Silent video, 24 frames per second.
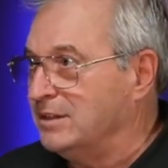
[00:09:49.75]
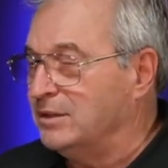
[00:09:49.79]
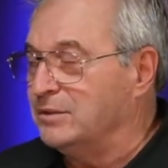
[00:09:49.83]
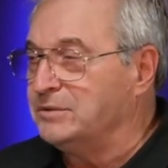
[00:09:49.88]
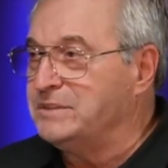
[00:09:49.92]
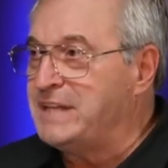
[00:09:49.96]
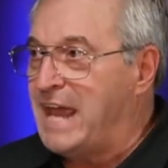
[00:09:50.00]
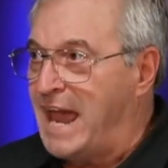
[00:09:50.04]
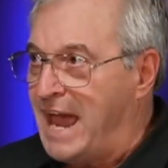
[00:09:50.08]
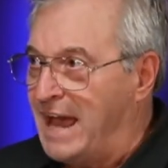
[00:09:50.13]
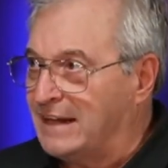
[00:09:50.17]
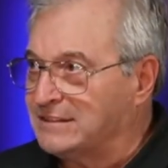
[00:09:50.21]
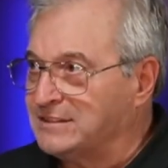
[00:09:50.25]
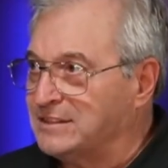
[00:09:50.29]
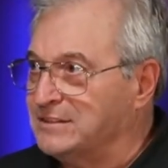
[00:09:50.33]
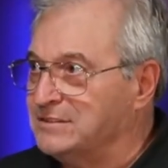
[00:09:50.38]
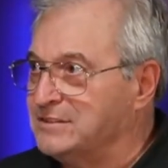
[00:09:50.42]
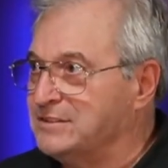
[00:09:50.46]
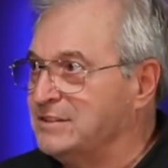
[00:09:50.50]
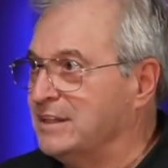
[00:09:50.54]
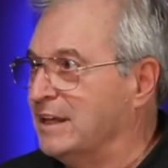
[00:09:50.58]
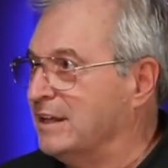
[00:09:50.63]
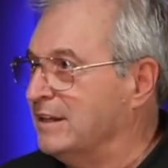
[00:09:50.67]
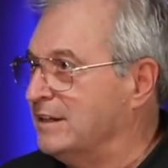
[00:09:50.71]
tax
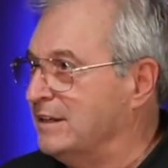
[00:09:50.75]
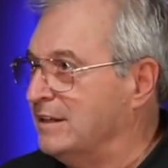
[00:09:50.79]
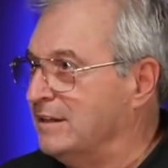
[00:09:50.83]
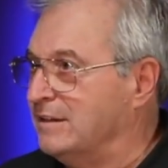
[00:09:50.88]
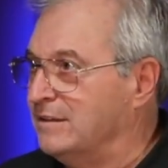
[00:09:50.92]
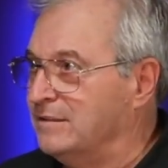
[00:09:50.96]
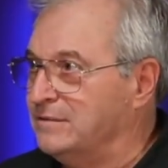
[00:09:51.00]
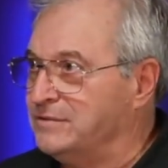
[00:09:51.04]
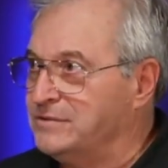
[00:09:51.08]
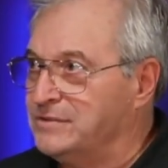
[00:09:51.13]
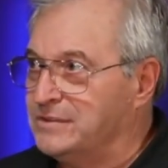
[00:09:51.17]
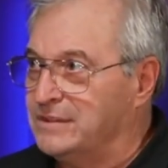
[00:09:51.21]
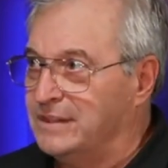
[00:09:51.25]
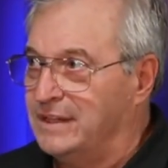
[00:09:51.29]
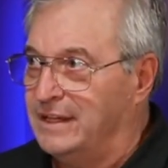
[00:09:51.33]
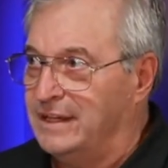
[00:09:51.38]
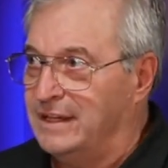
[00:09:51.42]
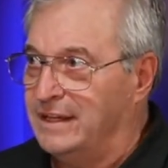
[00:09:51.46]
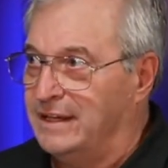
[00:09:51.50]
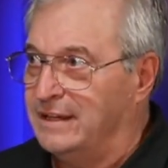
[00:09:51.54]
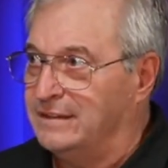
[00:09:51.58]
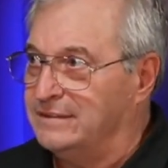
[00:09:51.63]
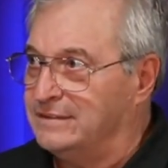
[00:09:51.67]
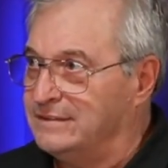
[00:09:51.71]
incentives
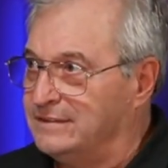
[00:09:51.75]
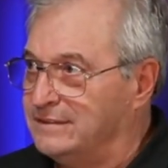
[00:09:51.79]
and,